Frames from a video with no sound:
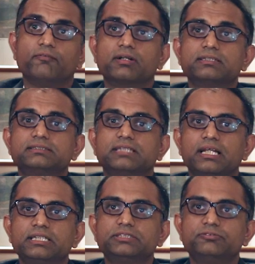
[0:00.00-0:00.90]
what is the
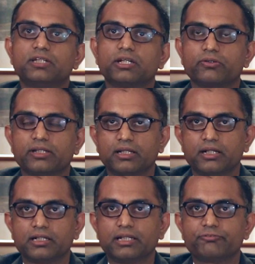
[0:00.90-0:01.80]
challenge we are looking
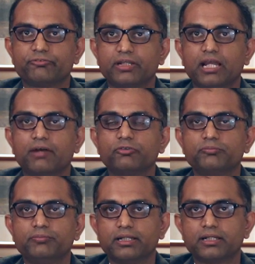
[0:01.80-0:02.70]
at if we have
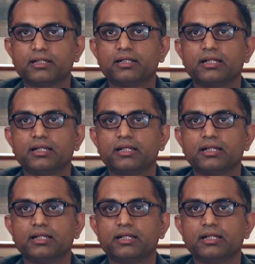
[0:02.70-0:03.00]
to make